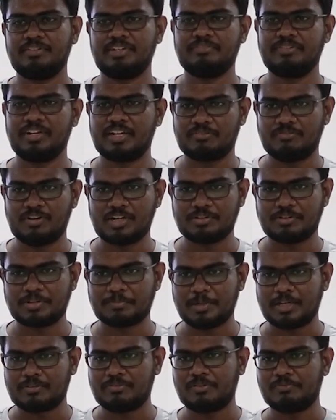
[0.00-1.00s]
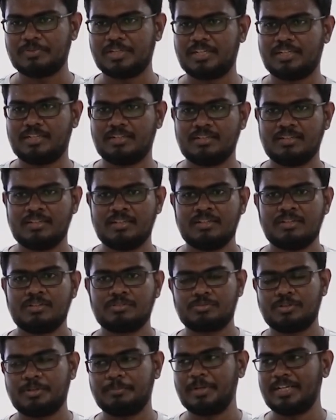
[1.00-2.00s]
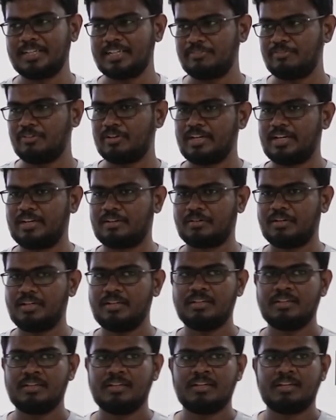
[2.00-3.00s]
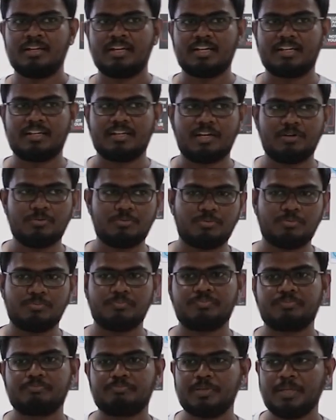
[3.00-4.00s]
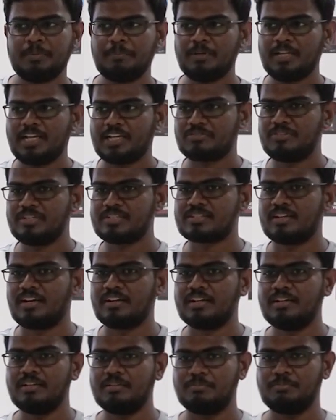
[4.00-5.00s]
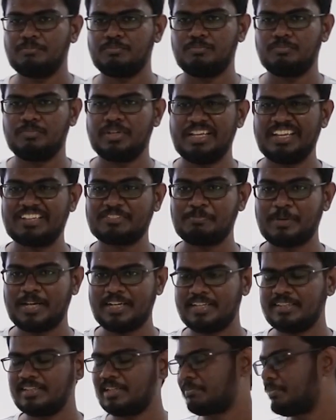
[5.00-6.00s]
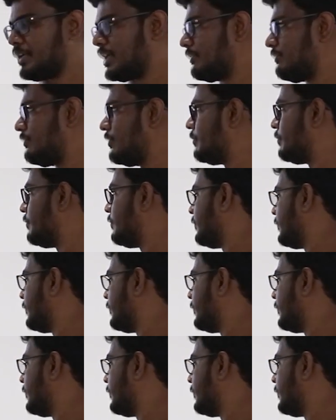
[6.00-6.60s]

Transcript: in whatever platform we need. So I built it for Android, and now people actually started expanding the platform.